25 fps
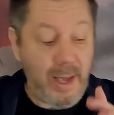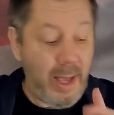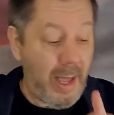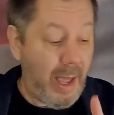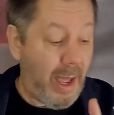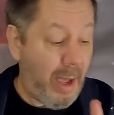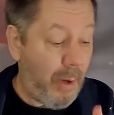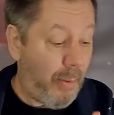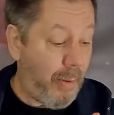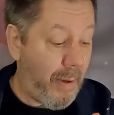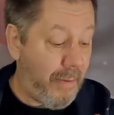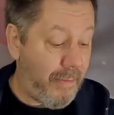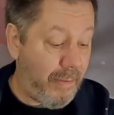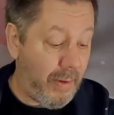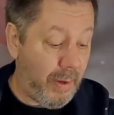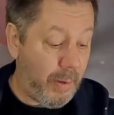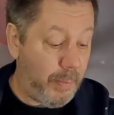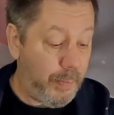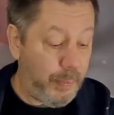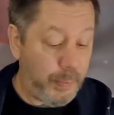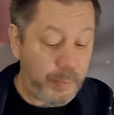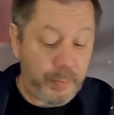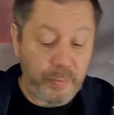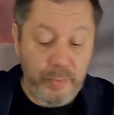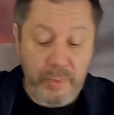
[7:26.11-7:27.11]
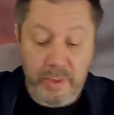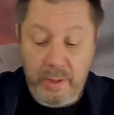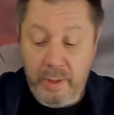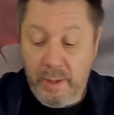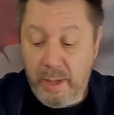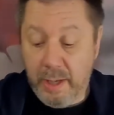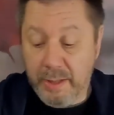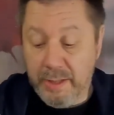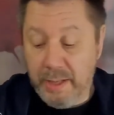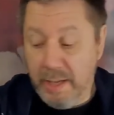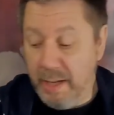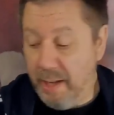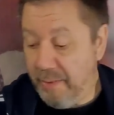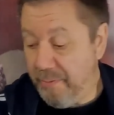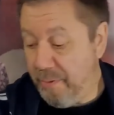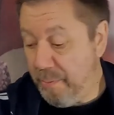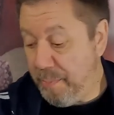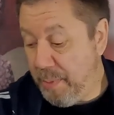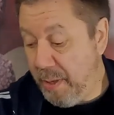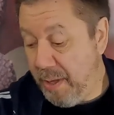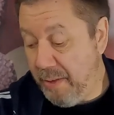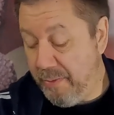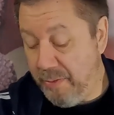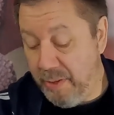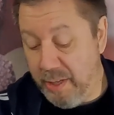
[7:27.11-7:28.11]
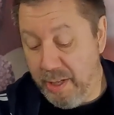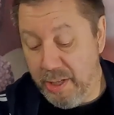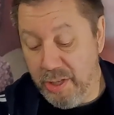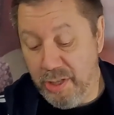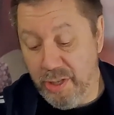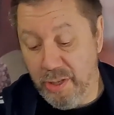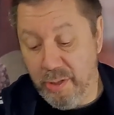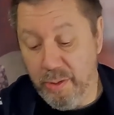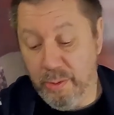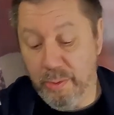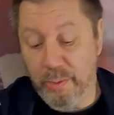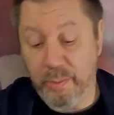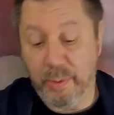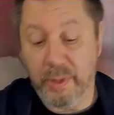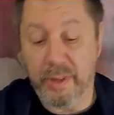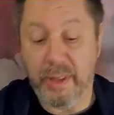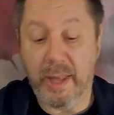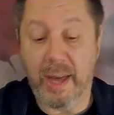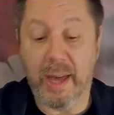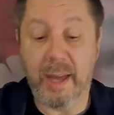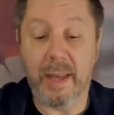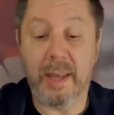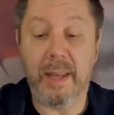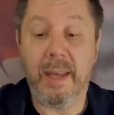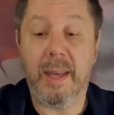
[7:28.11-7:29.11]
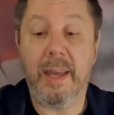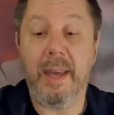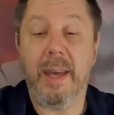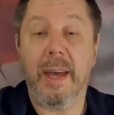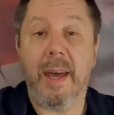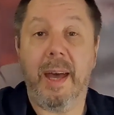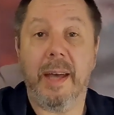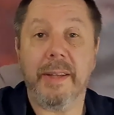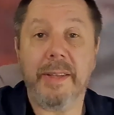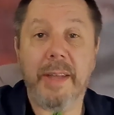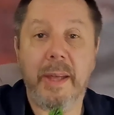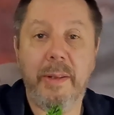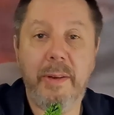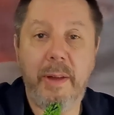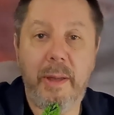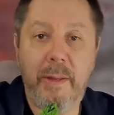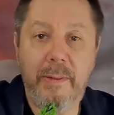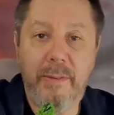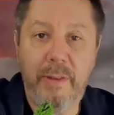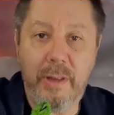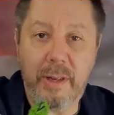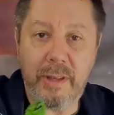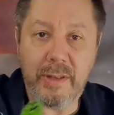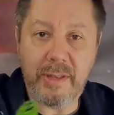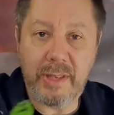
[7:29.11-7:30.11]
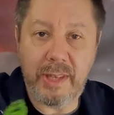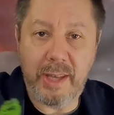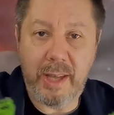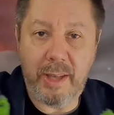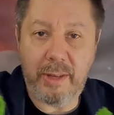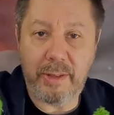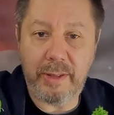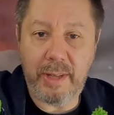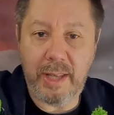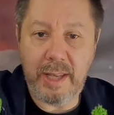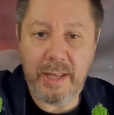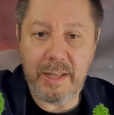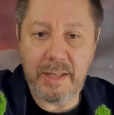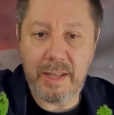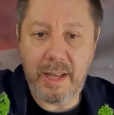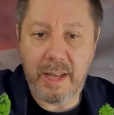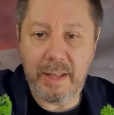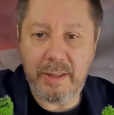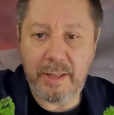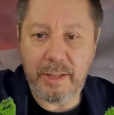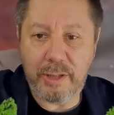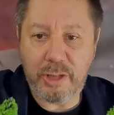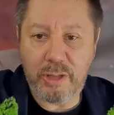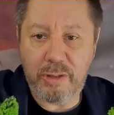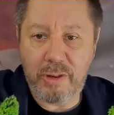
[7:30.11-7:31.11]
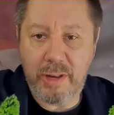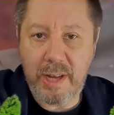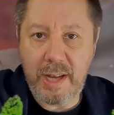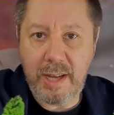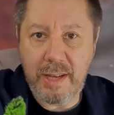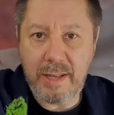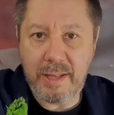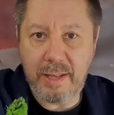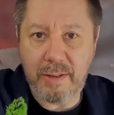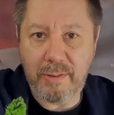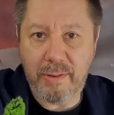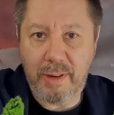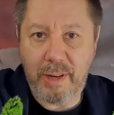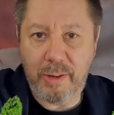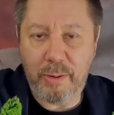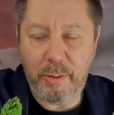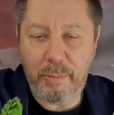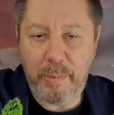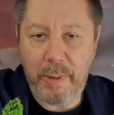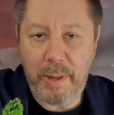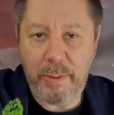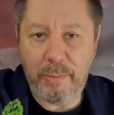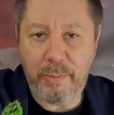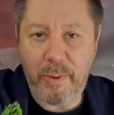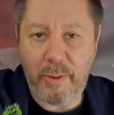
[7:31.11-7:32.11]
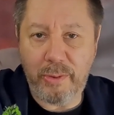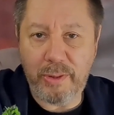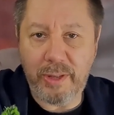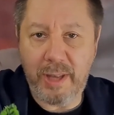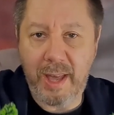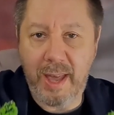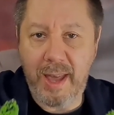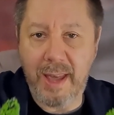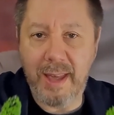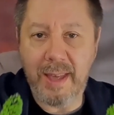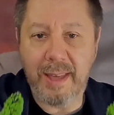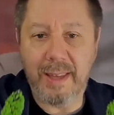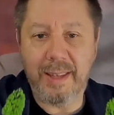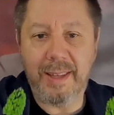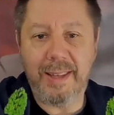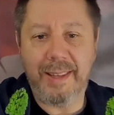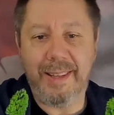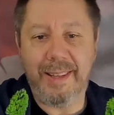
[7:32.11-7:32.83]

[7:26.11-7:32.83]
However, I did have a bit of an issue with that. I don't know if you can see on these there, the trees are a little bit wonky.